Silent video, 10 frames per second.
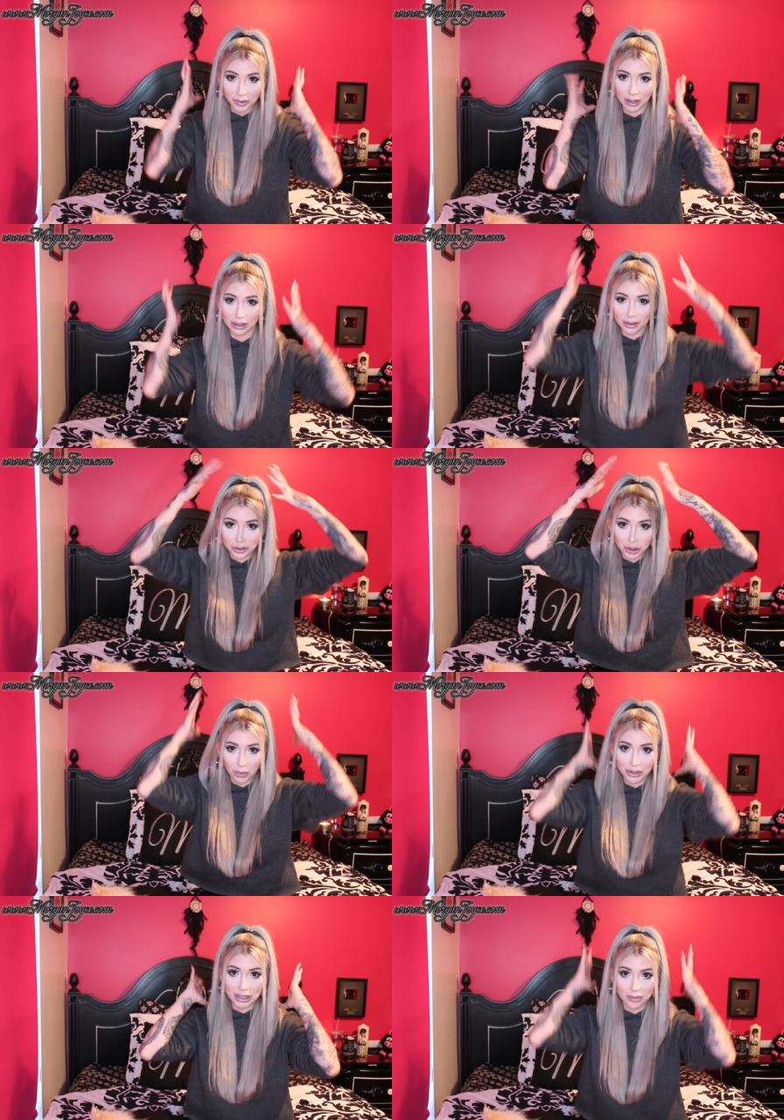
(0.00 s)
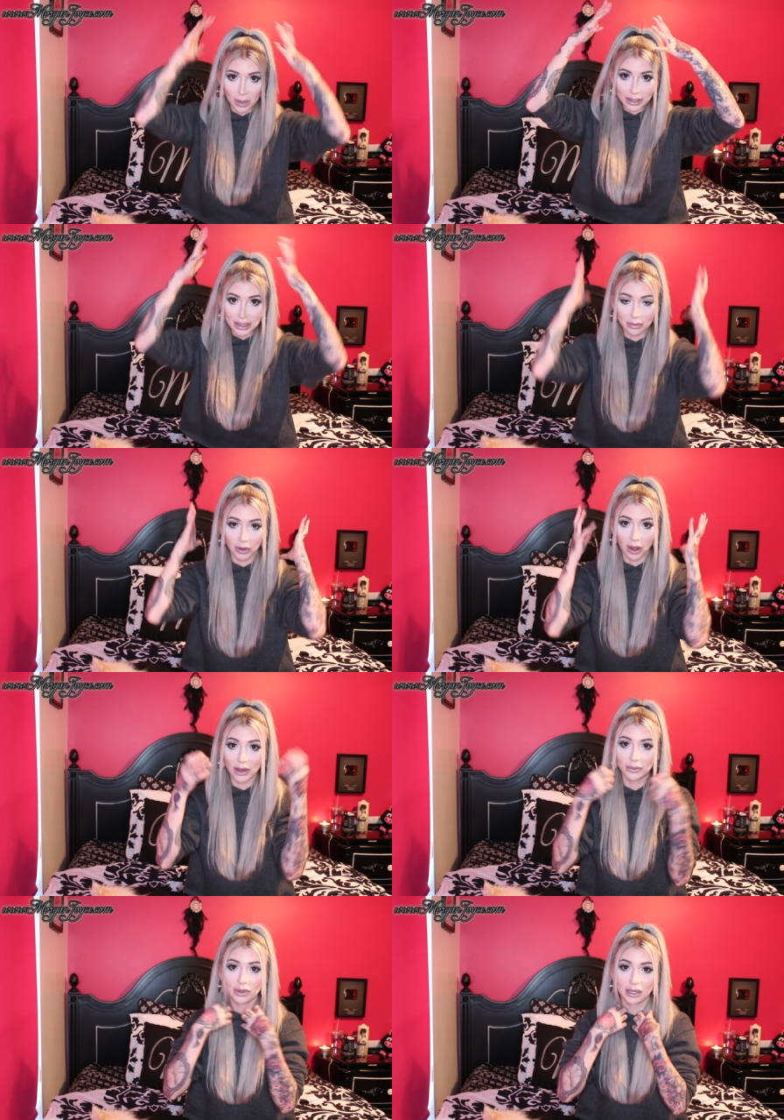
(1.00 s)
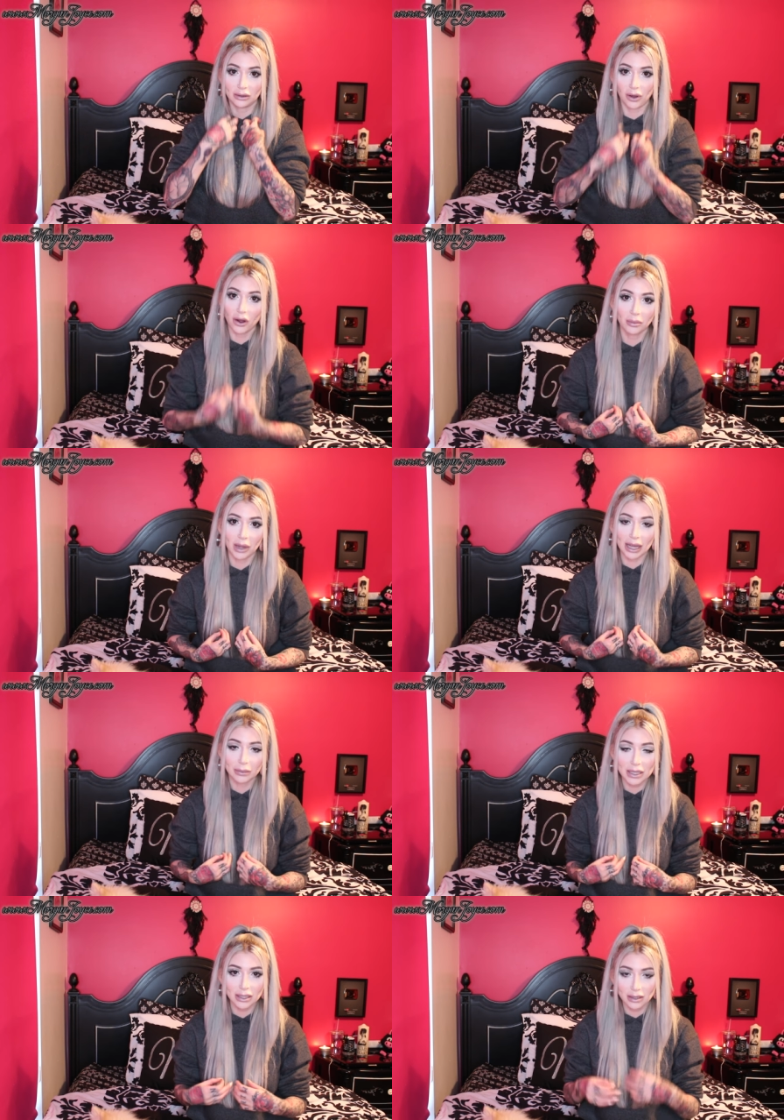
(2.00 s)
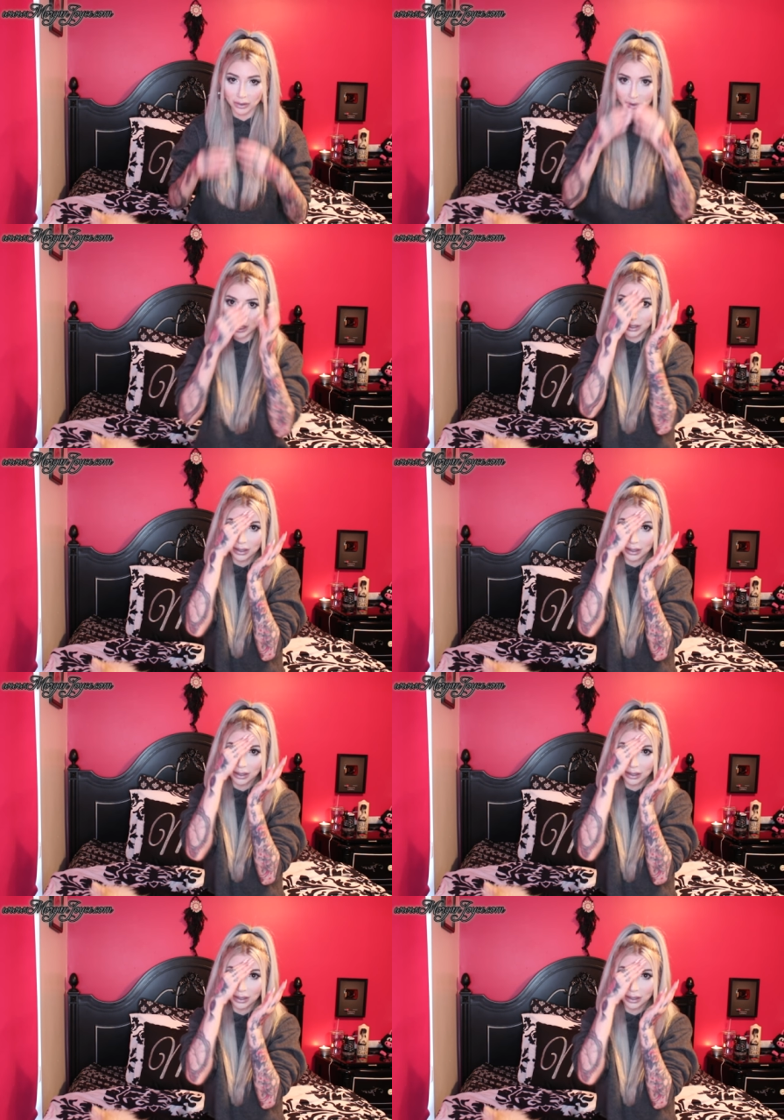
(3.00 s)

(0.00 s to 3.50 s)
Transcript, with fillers: like short and spiky blonde with like long black pieces underneath